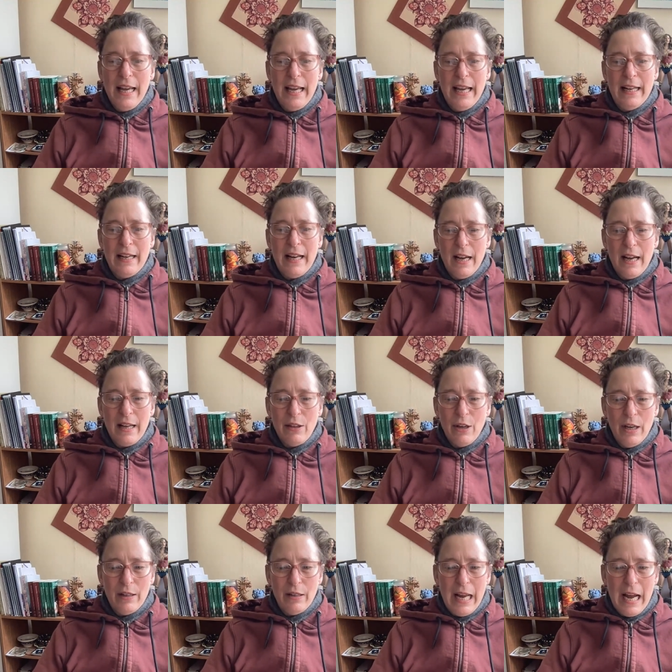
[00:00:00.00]
And I
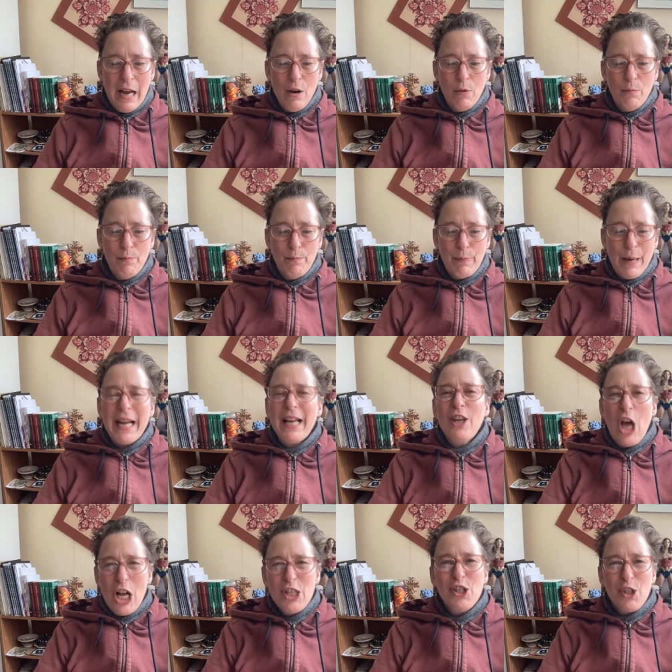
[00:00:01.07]
thought how
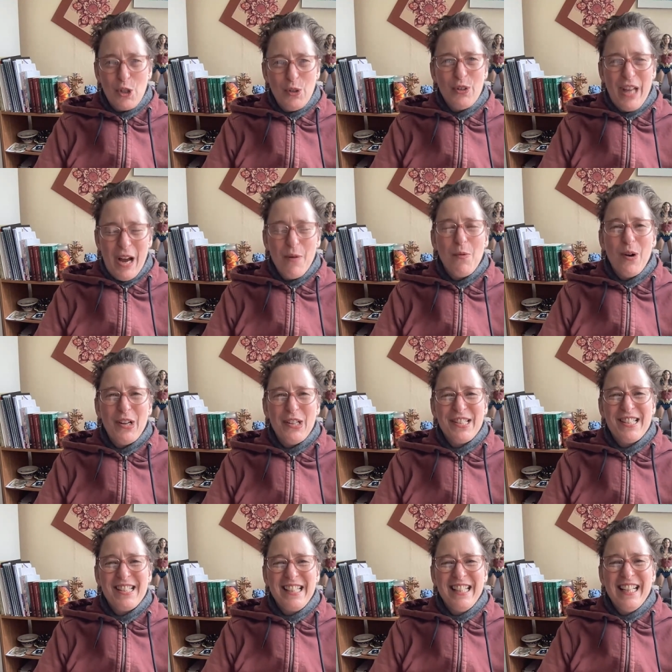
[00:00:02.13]
biological that
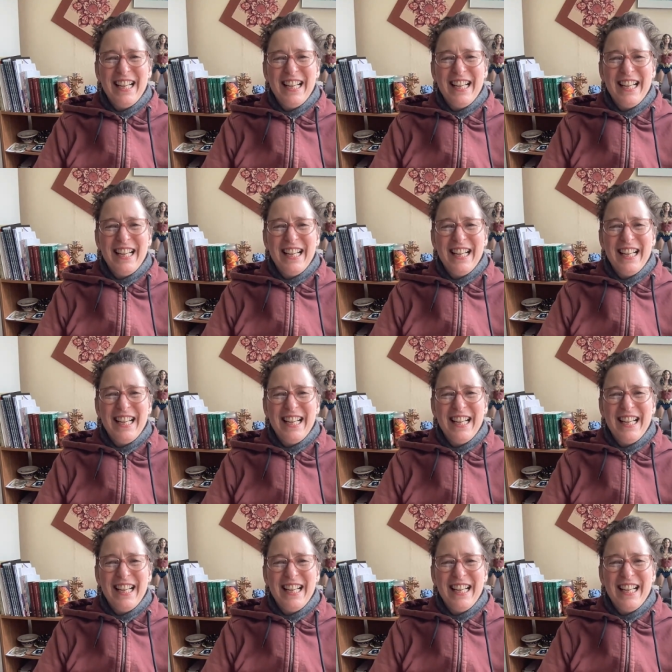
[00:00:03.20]
was